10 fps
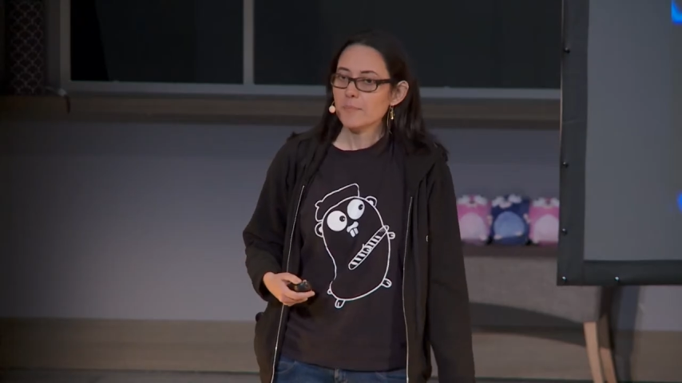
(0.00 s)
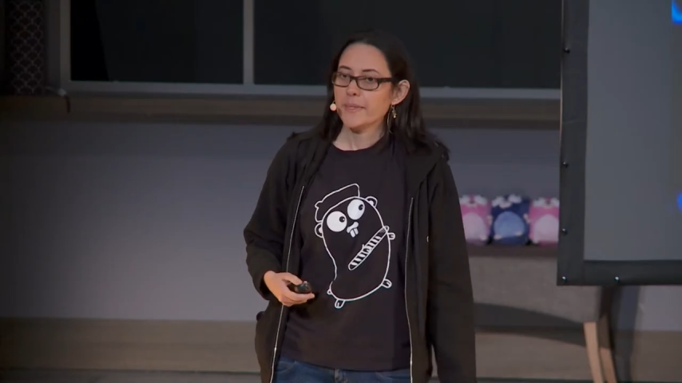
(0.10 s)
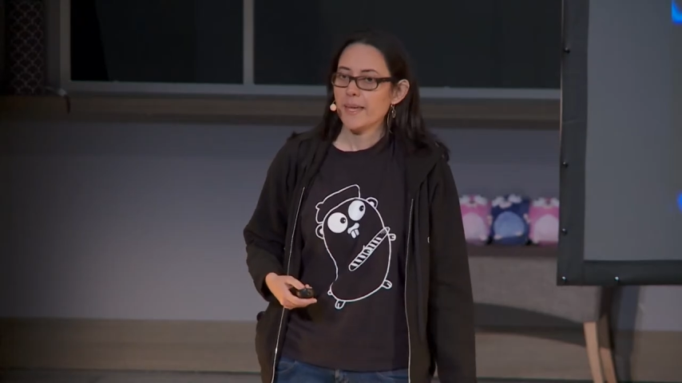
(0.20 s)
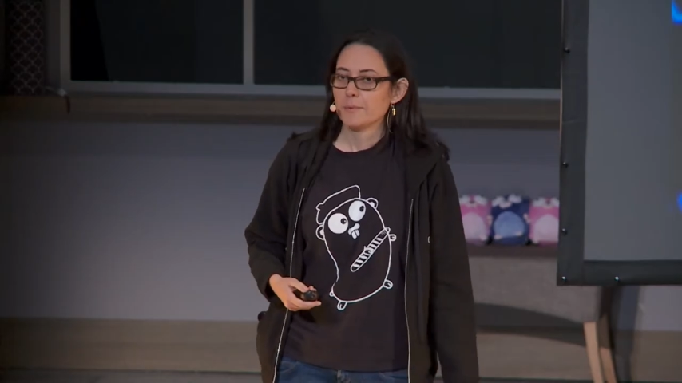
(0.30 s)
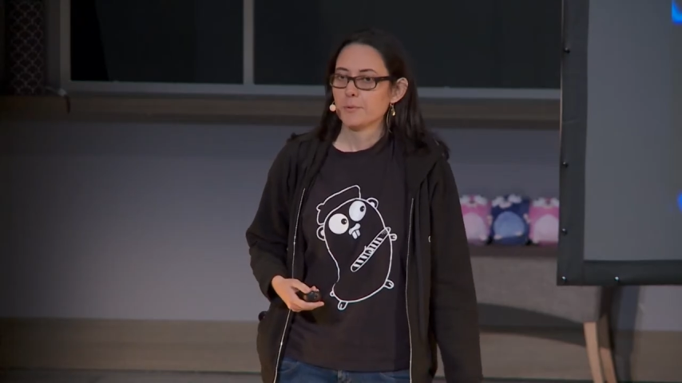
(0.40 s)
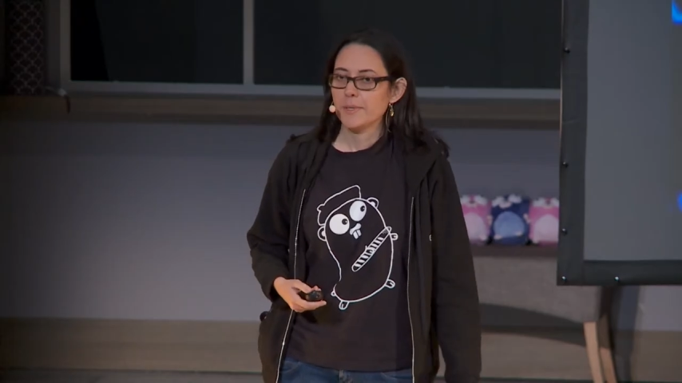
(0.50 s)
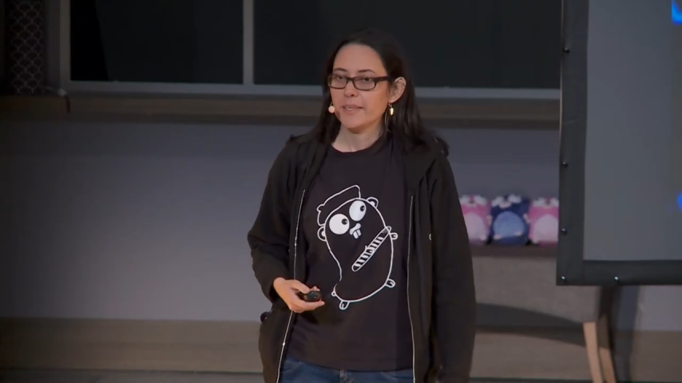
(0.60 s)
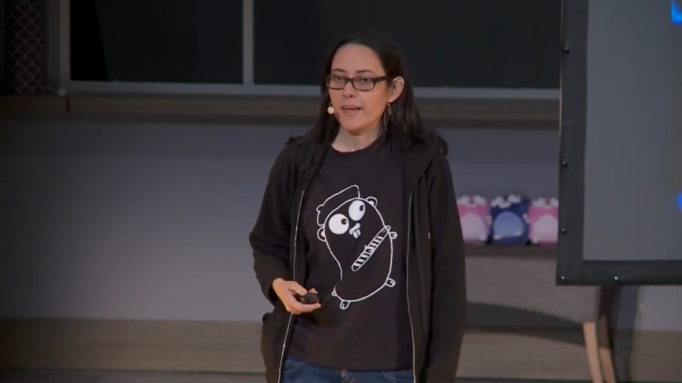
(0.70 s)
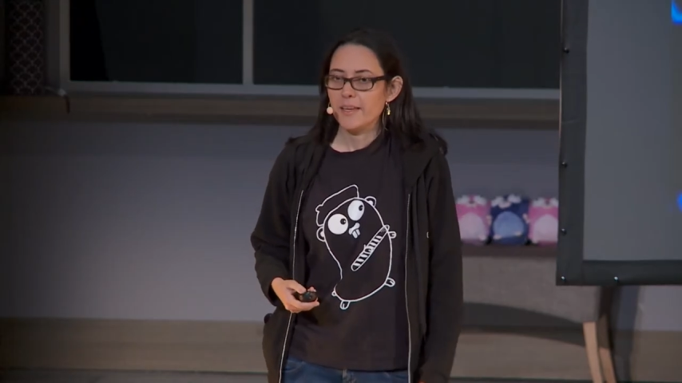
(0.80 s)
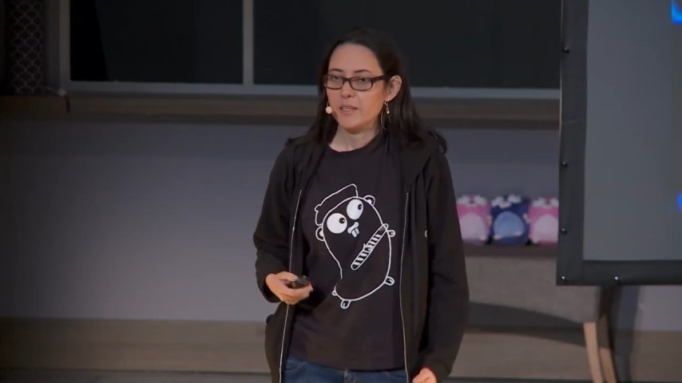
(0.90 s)
sometimes
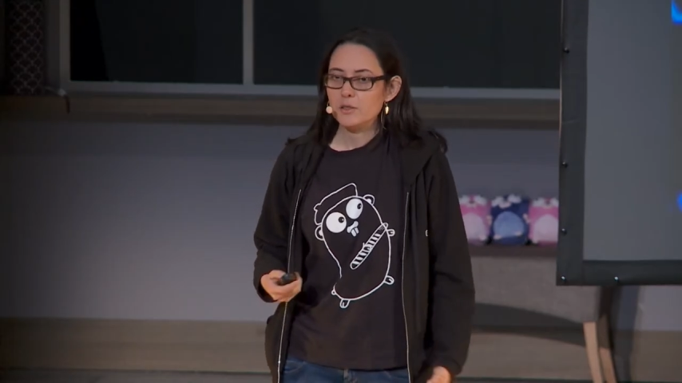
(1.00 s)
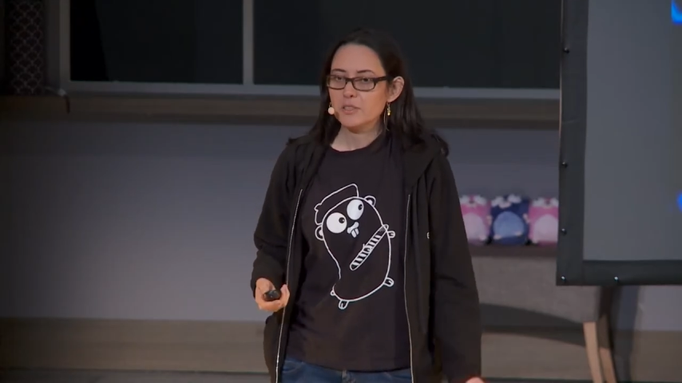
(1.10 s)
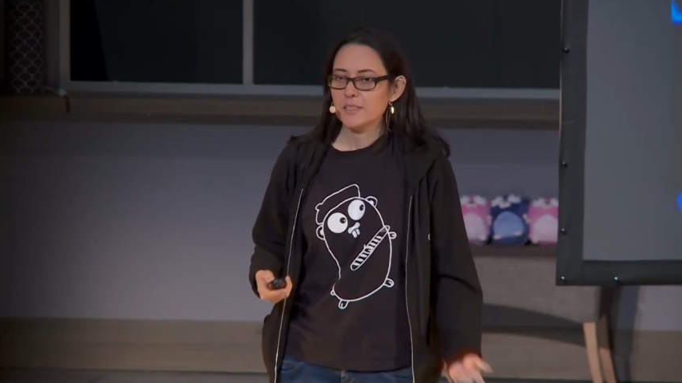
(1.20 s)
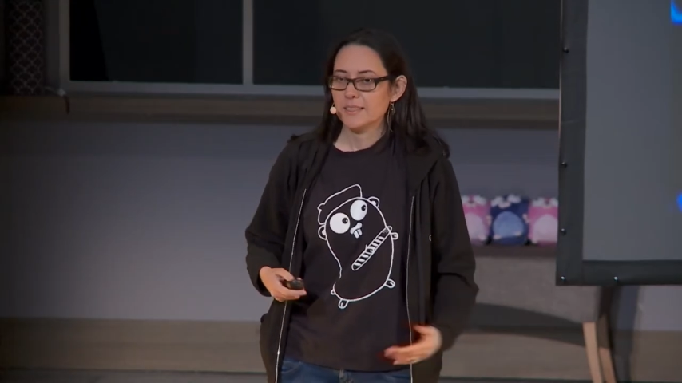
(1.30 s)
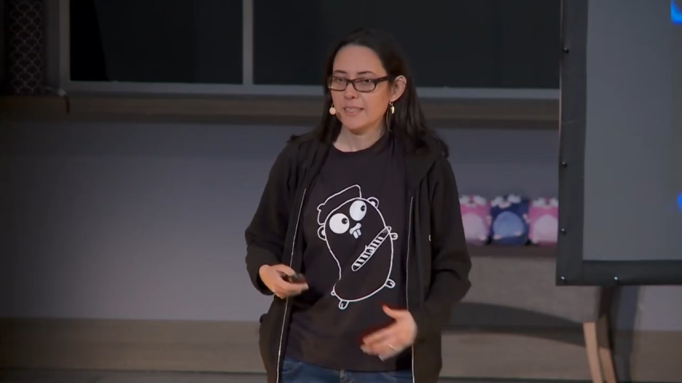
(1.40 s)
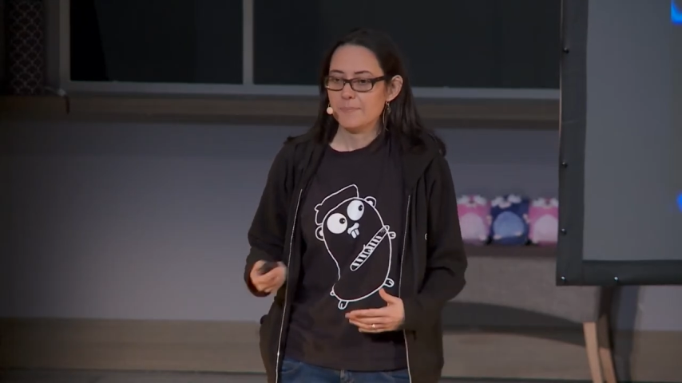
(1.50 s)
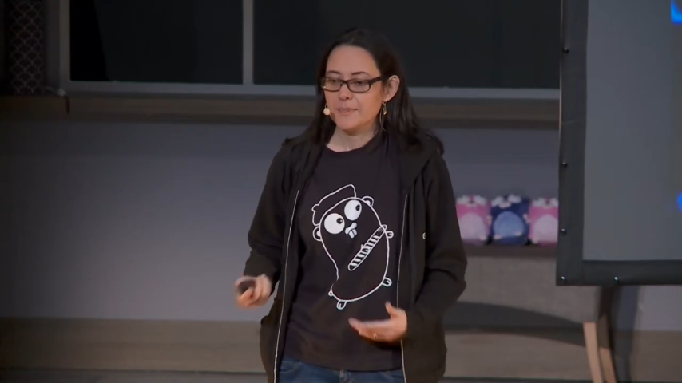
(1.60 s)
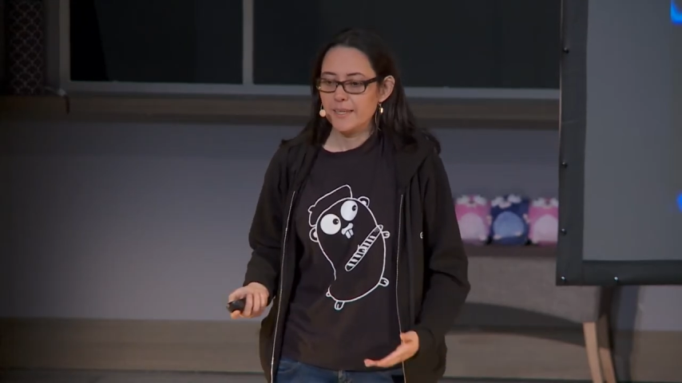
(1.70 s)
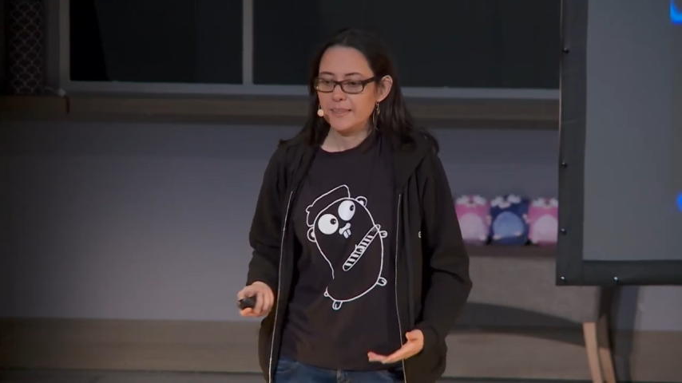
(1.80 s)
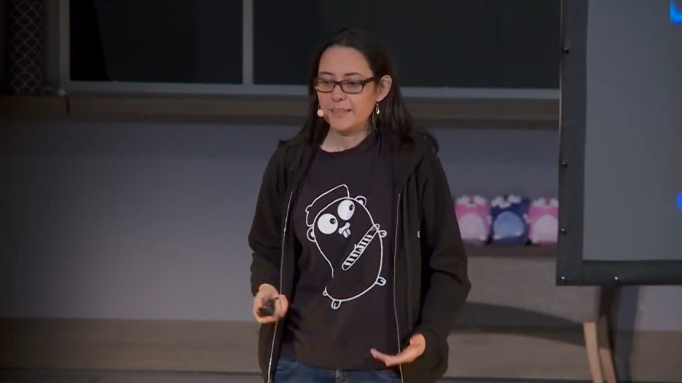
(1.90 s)
with using the same
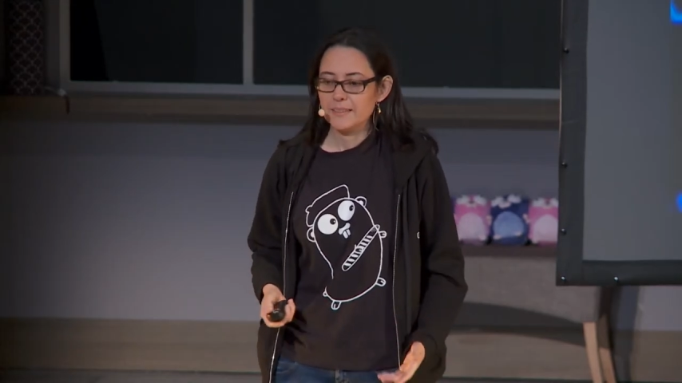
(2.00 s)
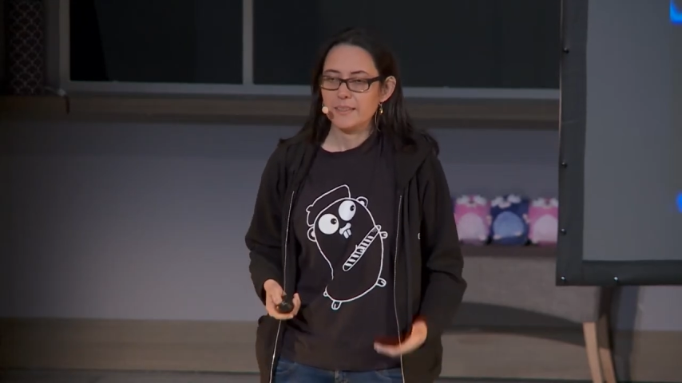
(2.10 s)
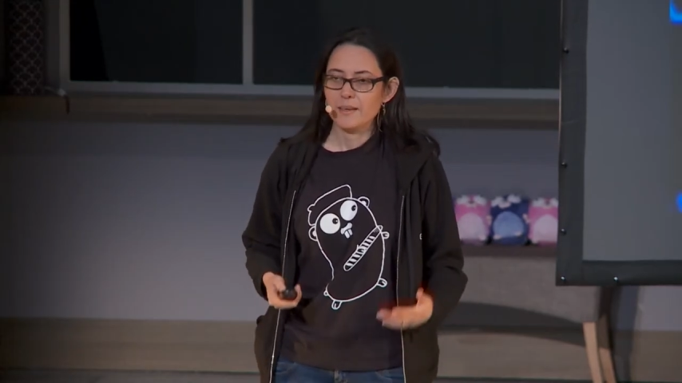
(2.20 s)
sentence,